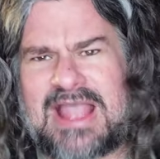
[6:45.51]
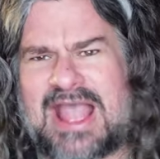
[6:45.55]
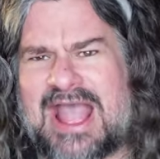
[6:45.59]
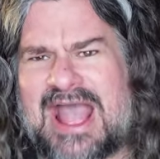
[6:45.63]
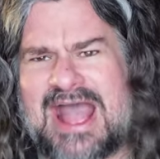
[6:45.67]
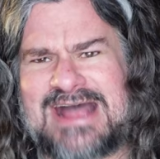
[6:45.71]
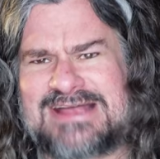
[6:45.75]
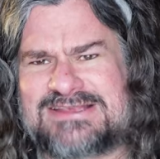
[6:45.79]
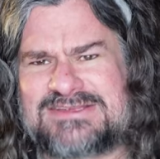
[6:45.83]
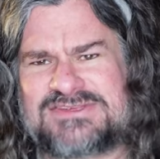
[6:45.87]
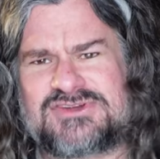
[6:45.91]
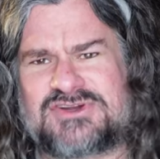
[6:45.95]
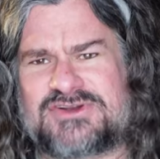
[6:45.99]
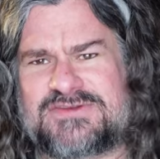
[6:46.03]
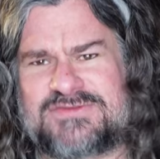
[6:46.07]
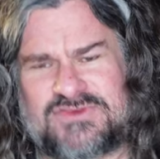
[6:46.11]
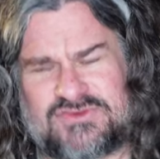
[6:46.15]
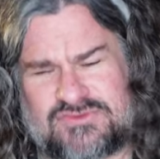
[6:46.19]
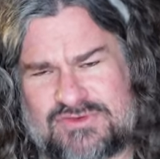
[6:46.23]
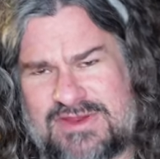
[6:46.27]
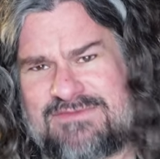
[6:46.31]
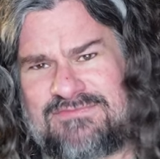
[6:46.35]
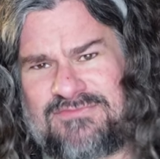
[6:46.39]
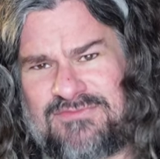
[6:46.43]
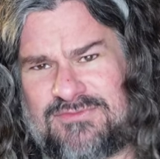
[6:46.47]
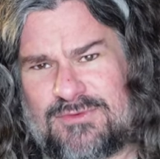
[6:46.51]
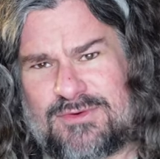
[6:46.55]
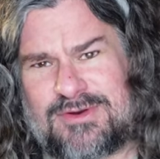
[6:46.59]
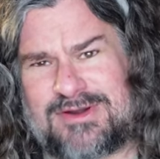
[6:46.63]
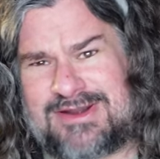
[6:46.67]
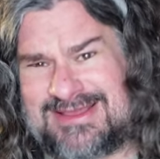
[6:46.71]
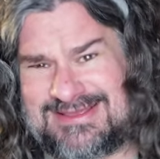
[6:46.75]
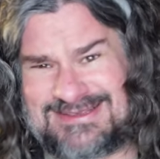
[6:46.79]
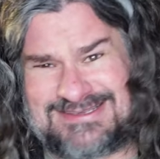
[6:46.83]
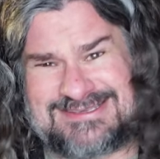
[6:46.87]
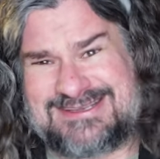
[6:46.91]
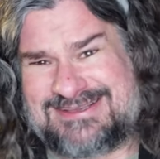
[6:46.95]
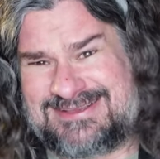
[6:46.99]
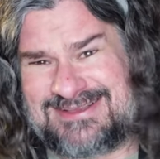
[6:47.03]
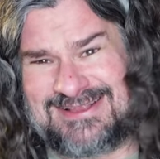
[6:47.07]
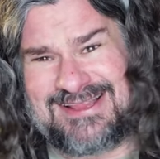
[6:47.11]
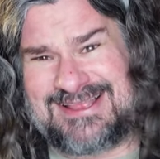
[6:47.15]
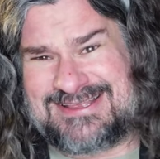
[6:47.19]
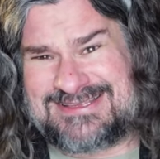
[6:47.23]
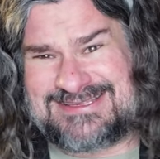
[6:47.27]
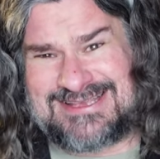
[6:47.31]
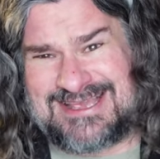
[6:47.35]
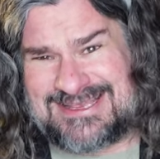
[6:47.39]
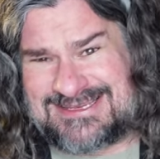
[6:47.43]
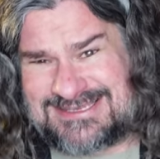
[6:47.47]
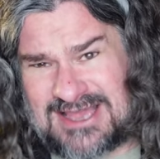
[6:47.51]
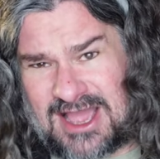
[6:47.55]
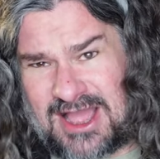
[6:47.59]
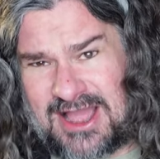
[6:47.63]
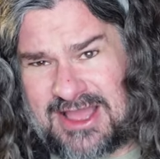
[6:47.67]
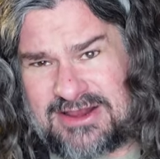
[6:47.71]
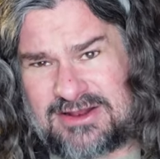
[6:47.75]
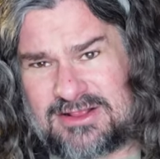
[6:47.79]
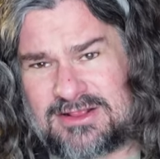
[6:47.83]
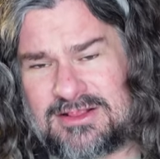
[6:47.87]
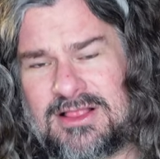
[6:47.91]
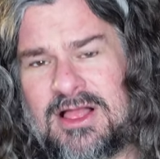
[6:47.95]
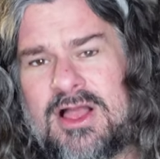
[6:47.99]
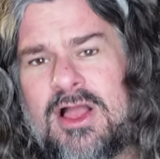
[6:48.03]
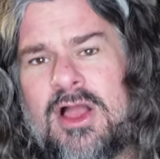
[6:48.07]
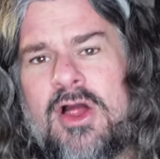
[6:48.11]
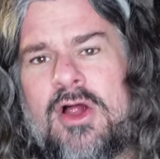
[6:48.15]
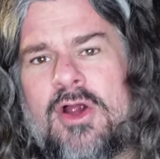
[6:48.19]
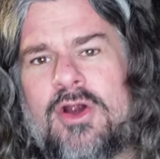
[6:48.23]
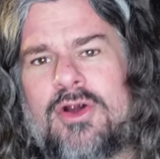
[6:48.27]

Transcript: as sort of straightforward as, let's say, Tidal,